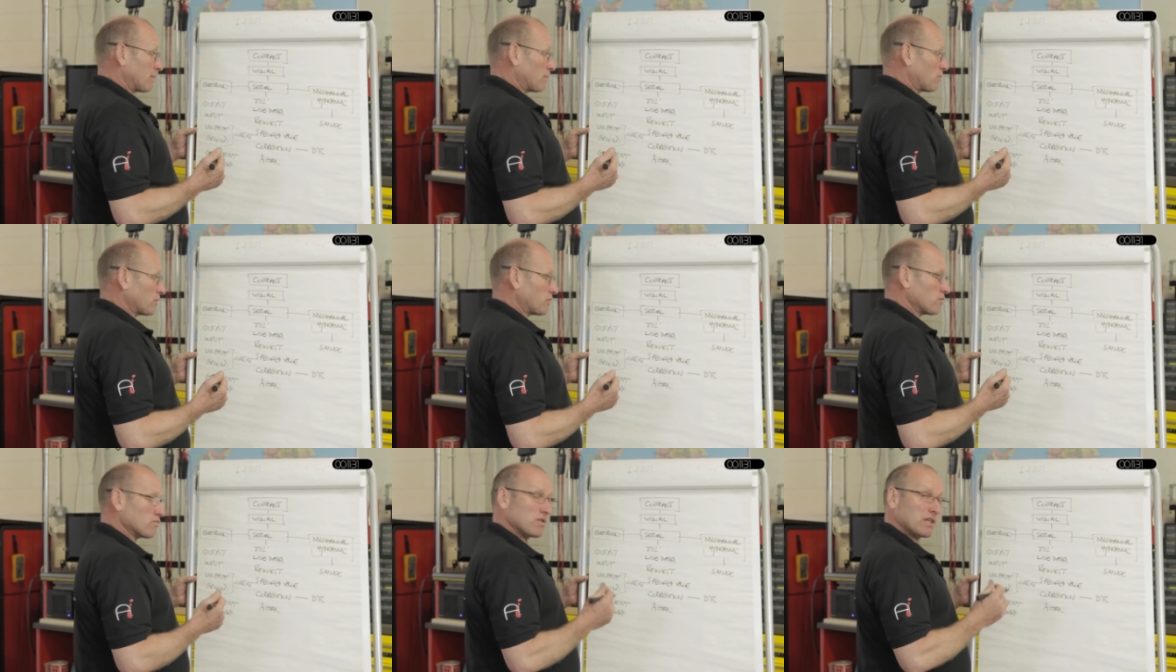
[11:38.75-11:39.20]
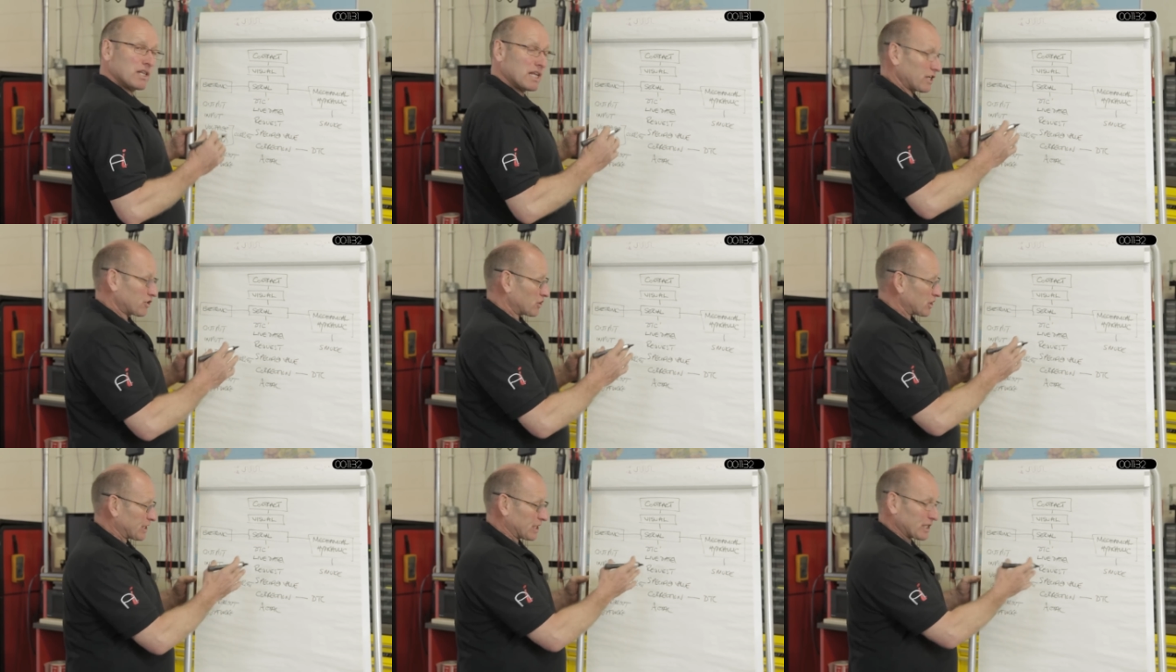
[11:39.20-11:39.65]
We wouldn't
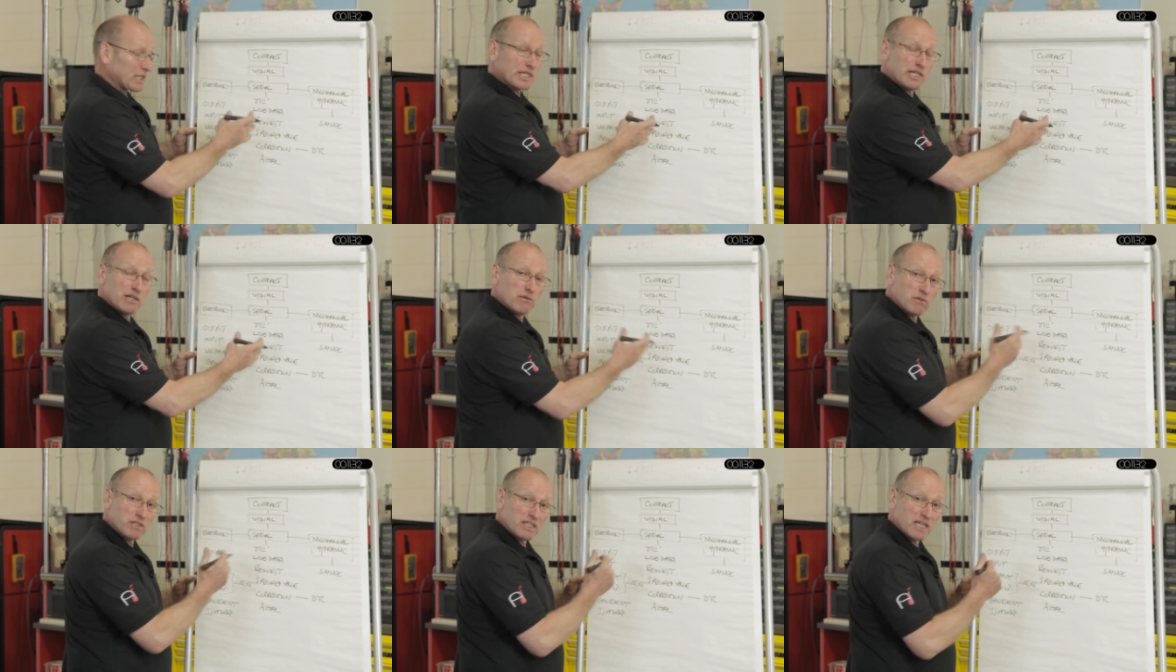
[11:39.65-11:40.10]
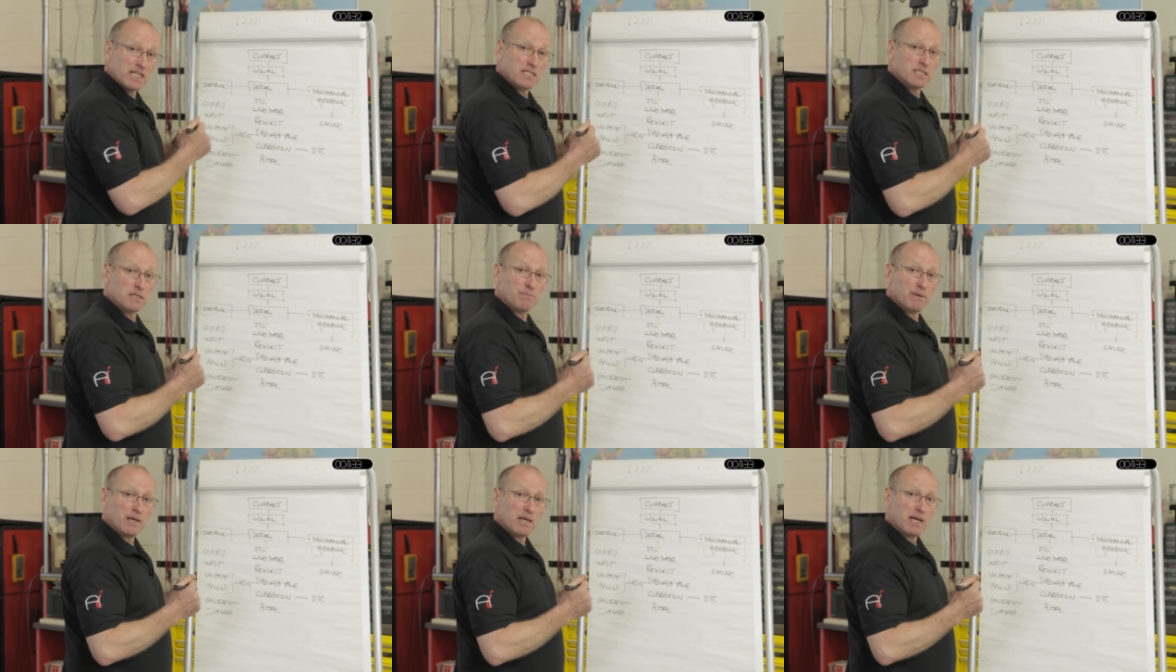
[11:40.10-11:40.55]
rely just on serial
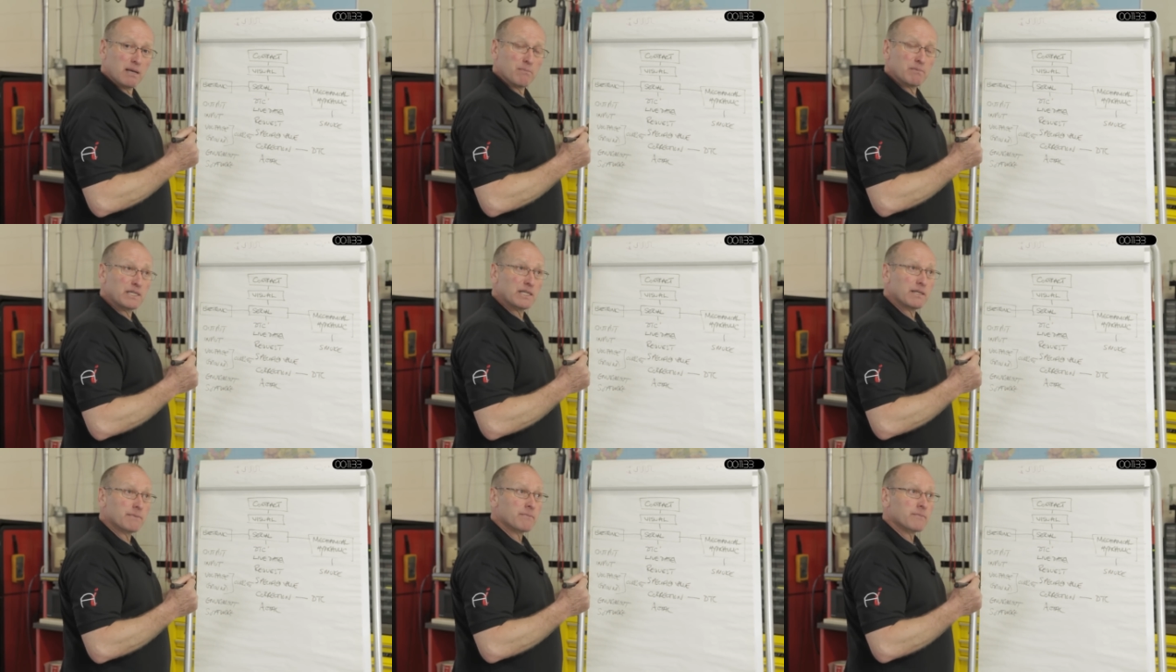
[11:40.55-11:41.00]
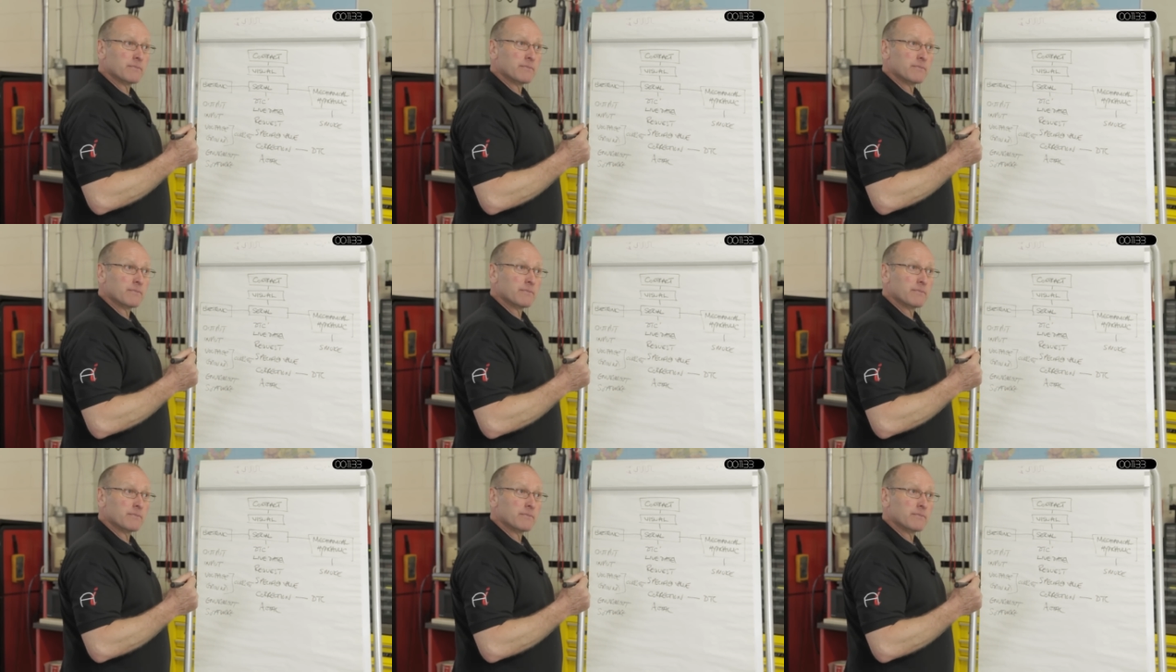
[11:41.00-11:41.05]
data, perhaps,